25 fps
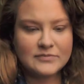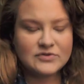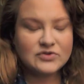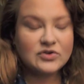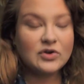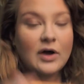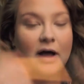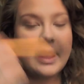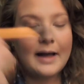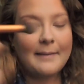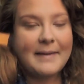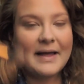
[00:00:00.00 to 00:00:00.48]

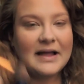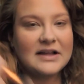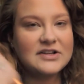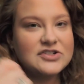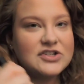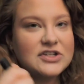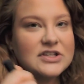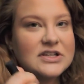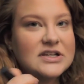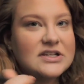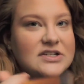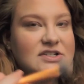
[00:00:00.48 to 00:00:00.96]
So I'm
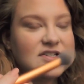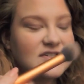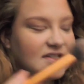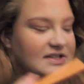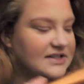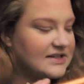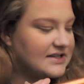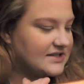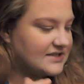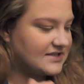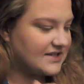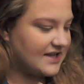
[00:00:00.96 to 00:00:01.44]
actually just
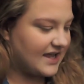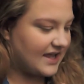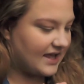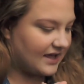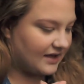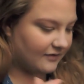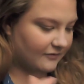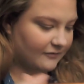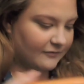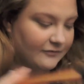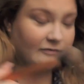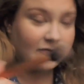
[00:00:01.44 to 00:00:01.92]
going to
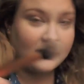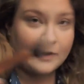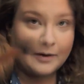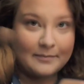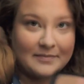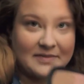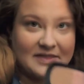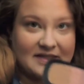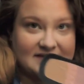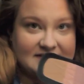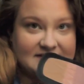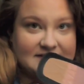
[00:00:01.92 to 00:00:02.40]
take
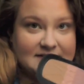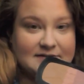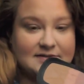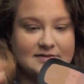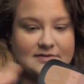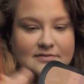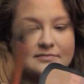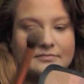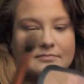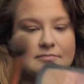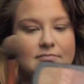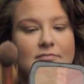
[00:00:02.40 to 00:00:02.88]
from
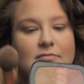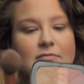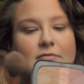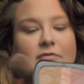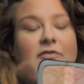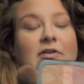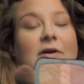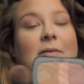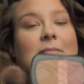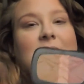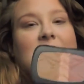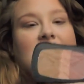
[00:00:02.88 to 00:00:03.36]

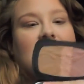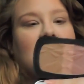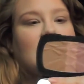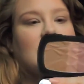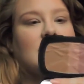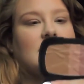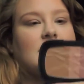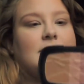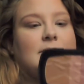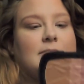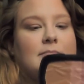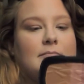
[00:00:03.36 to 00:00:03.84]

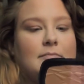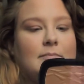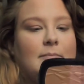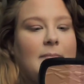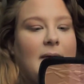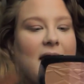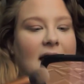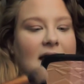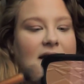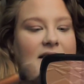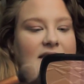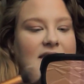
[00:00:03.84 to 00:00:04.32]
the
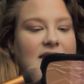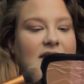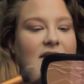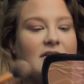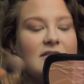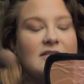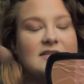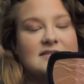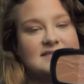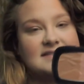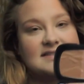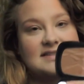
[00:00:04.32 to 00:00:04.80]
palette
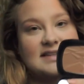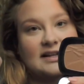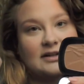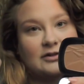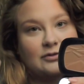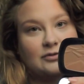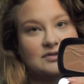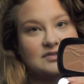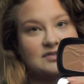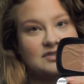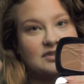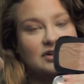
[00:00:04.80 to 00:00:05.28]
here, the
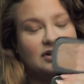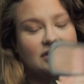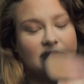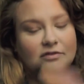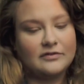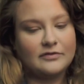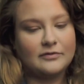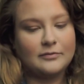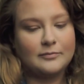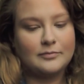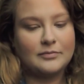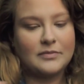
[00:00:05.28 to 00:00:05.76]
Select
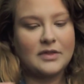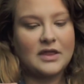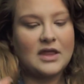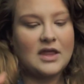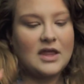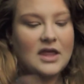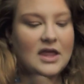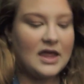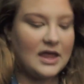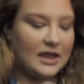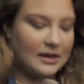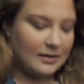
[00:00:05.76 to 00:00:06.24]
Reserve.
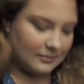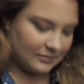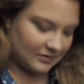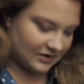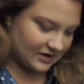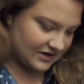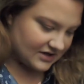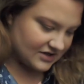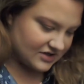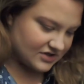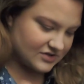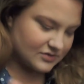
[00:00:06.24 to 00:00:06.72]

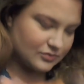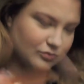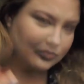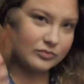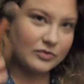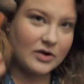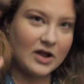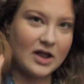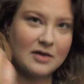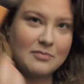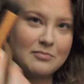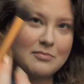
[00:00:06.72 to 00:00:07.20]
I'm going to just
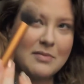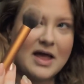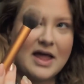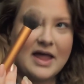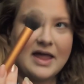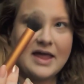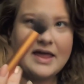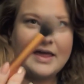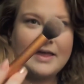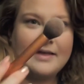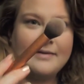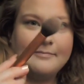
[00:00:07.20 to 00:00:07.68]
run
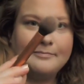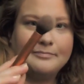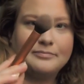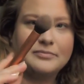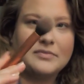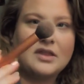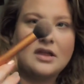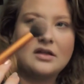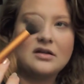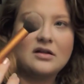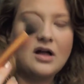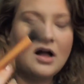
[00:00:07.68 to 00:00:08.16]
my
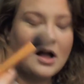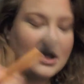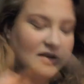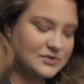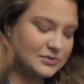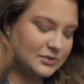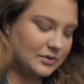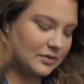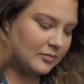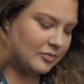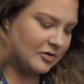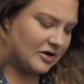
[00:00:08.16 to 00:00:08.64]

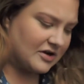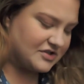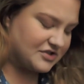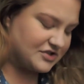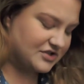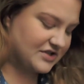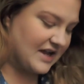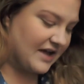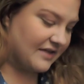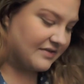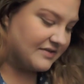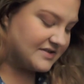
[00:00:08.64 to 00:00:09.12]
contour brush
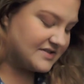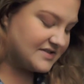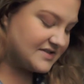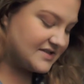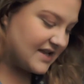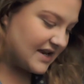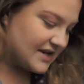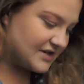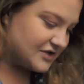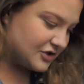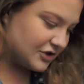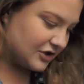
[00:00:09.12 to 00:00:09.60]
down the
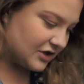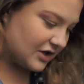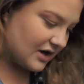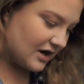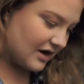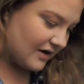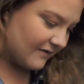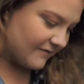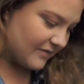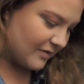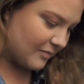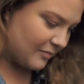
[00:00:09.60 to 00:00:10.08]
center
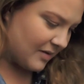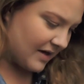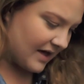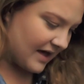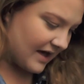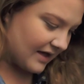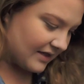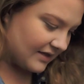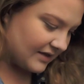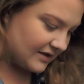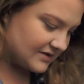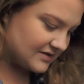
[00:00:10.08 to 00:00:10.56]
of the
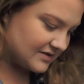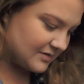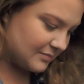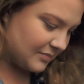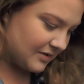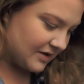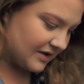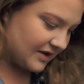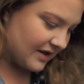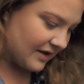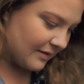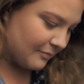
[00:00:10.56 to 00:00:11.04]
palette to
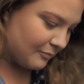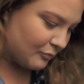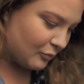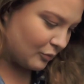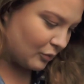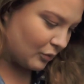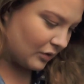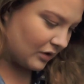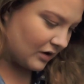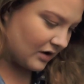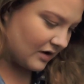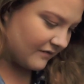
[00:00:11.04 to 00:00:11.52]
pick up
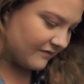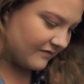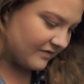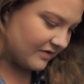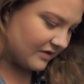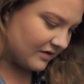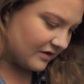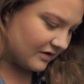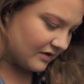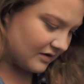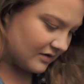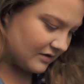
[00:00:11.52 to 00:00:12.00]
more of
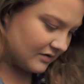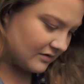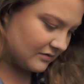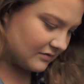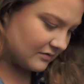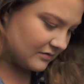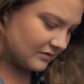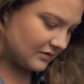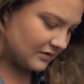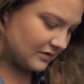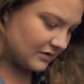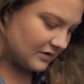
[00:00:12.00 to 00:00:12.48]
the
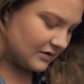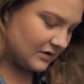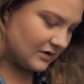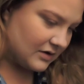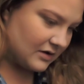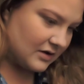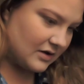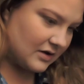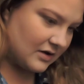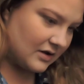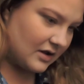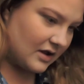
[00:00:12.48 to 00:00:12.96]

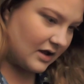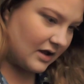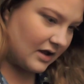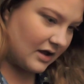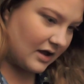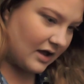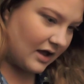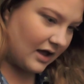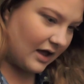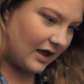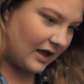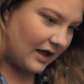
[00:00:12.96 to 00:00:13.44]

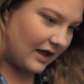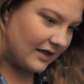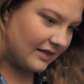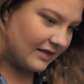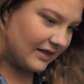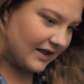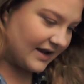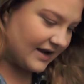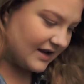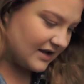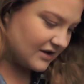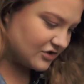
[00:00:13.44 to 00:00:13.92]

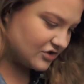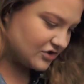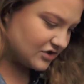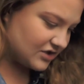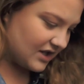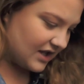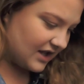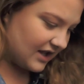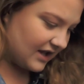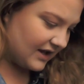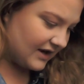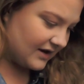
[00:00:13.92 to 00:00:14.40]
highlighting
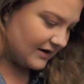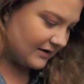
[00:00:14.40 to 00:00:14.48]
shade,